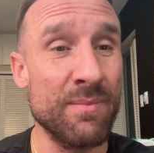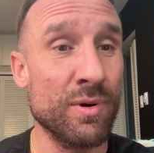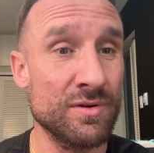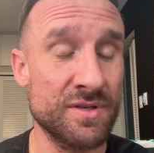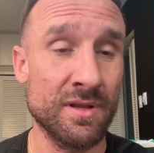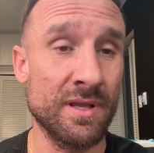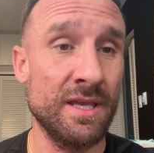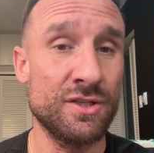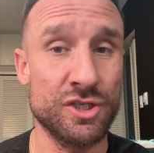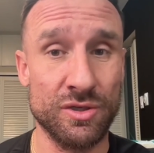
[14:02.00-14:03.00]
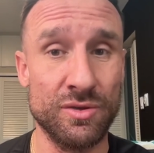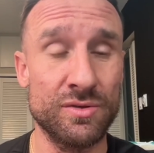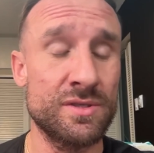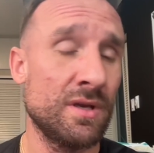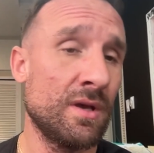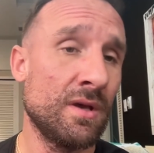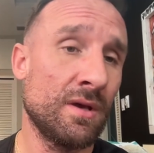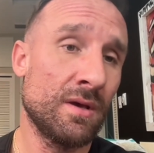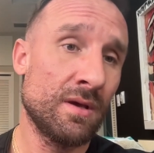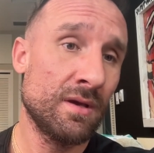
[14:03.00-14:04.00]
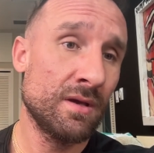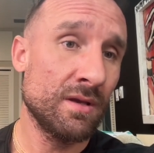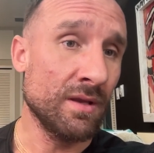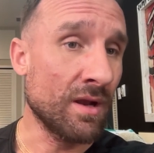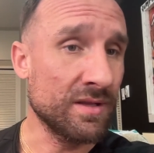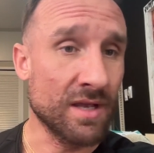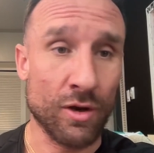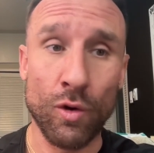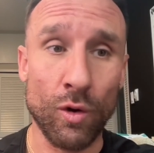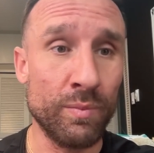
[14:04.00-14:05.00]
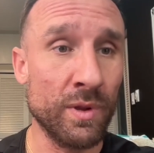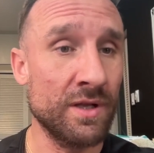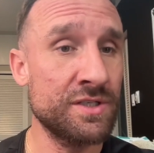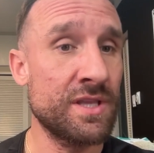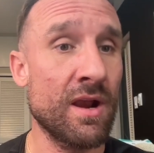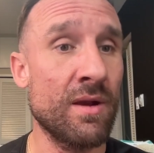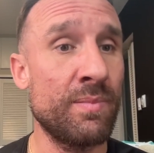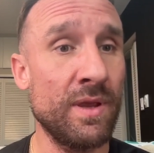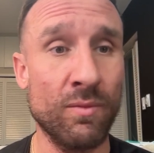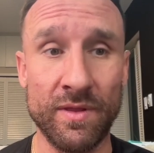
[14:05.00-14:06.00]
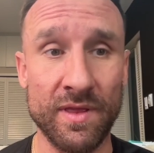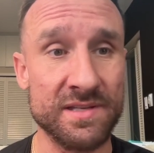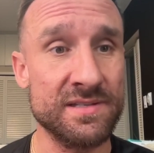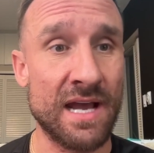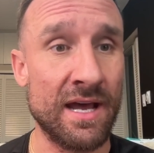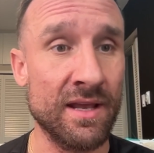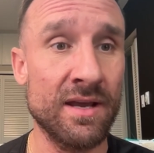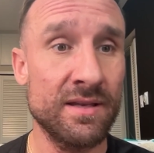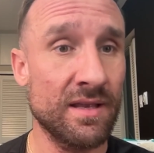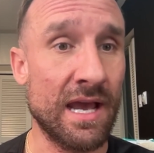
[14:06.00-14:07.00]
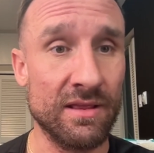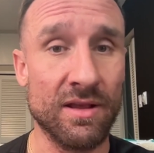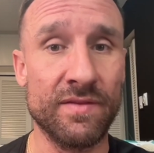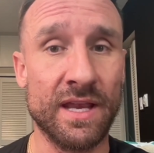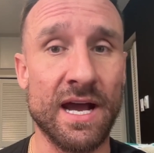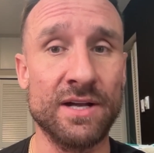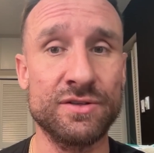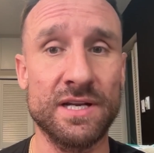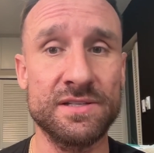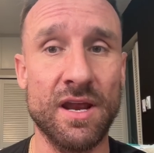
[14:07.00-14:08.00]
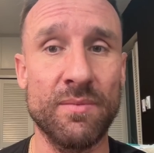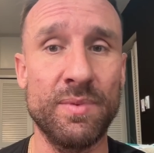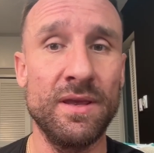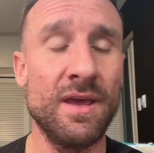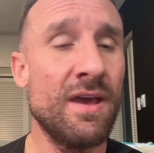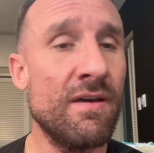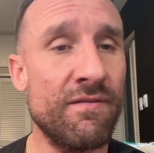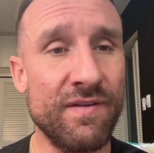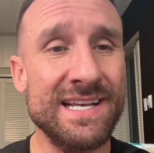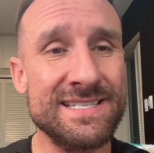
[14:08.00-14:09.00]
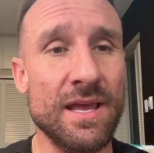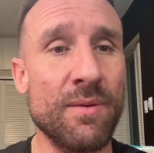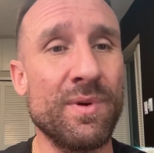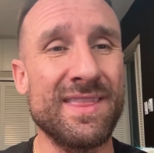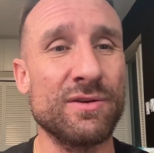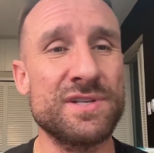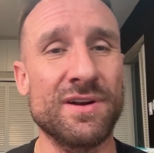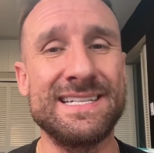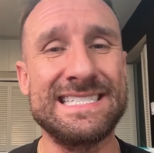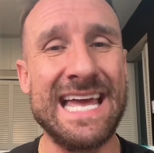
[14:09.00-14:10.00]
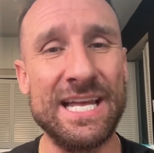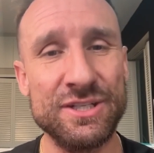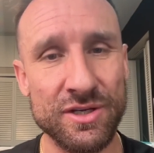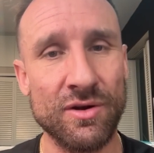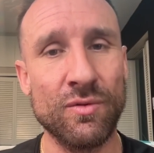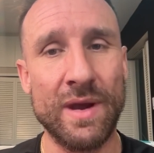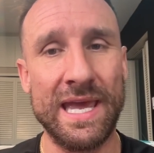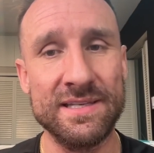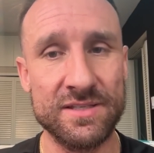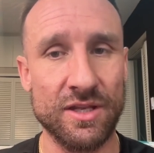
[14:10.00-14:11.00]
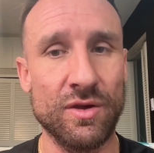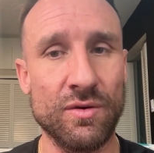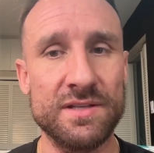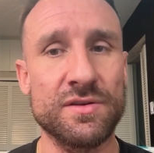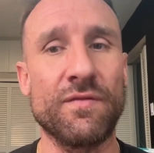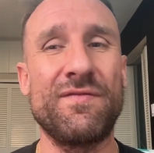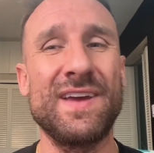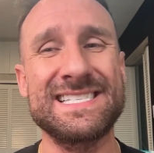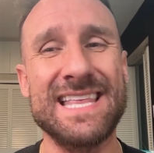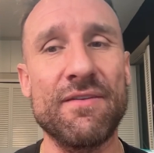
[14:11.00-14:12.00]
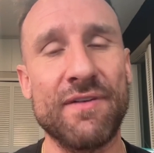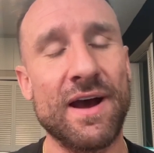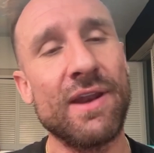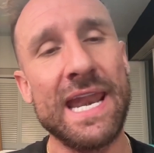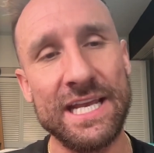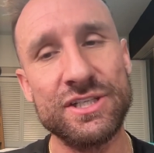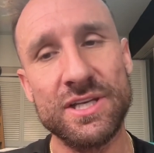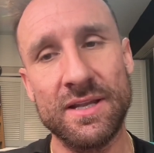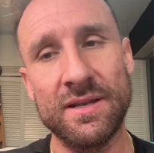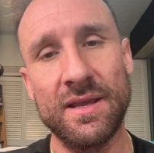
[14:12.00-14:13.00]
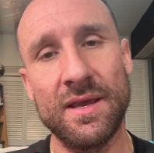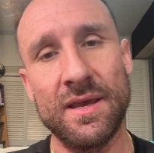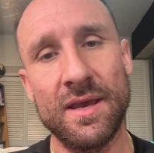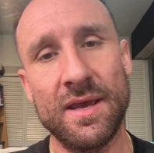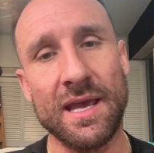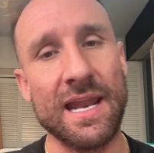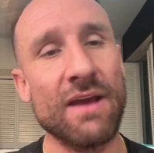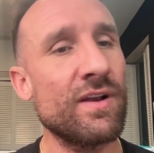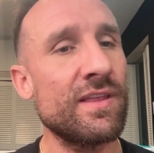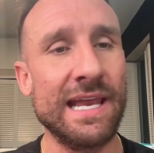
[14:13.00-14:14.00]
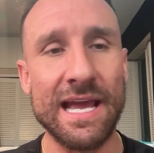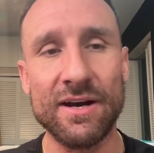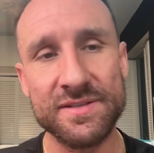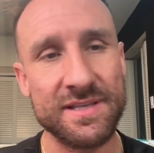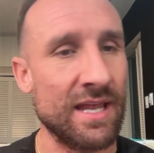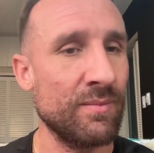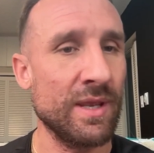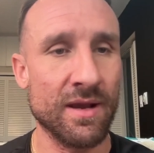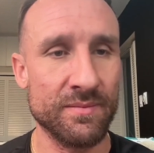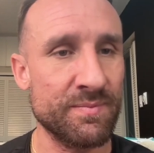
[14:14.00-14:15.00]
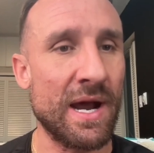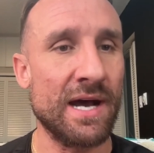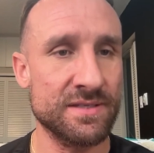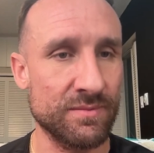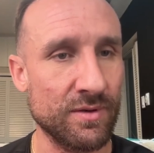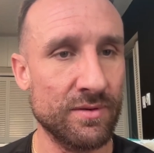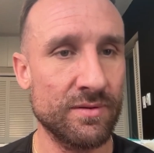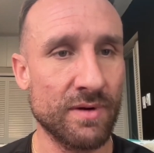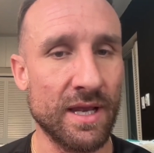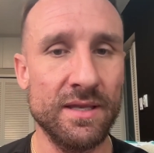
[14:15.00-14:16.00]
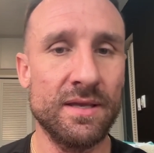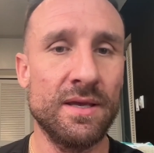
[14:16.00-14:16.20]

personally choose, a cold plunge therapy with a sauna. I love the contrast therapy. Fix that, but those are intentional ways to do it. So fix that foundation and everything else then becomes possible, right?